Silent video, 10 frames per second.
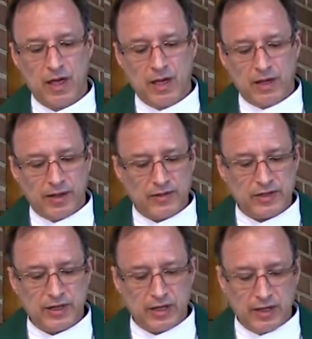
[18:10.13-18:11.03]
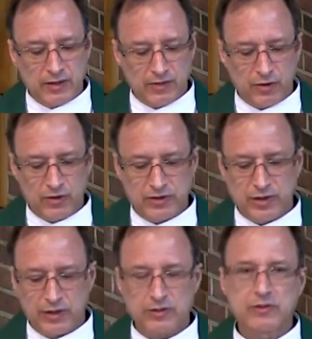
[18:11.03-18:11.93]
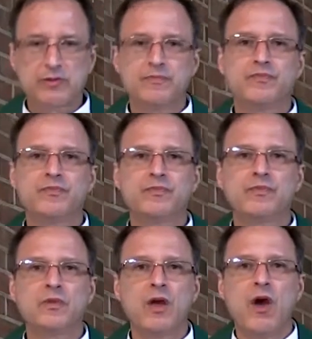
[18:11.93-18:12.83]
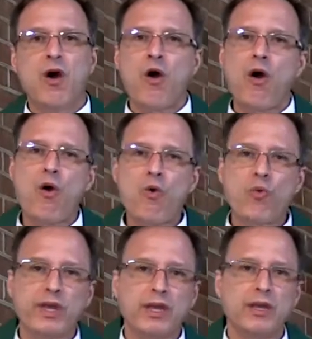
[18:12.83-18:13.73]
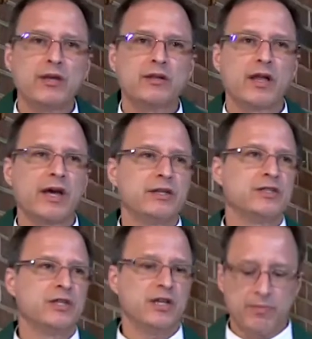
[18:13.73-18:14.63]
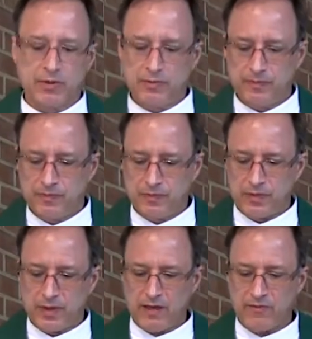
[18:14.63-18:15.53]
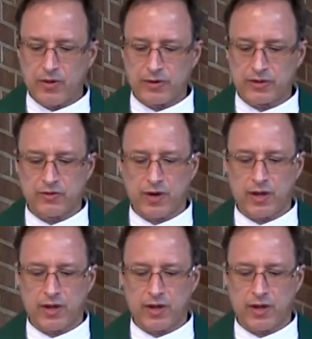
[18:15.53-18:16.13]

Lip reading: Listen again to verse 6. All we, like sheep, have gone astray.